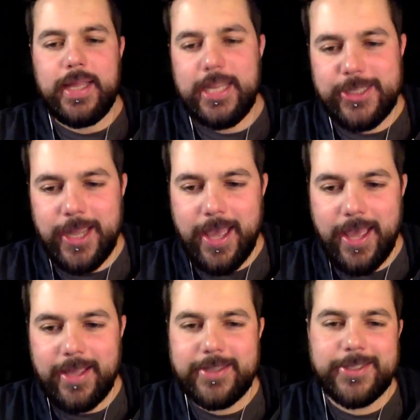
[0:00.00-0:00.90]
EJ
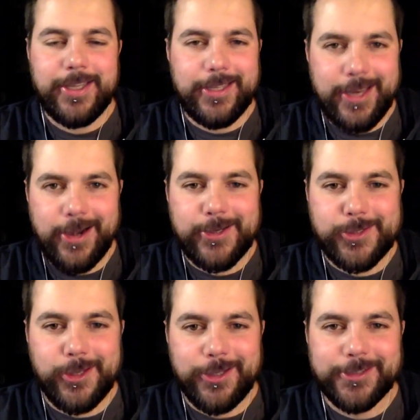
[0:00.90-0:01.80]
Hayes, Garrett
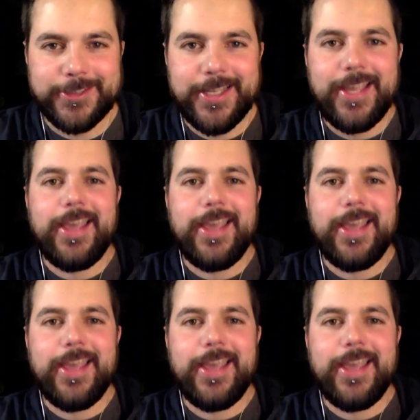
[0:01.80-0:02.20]
Sauls.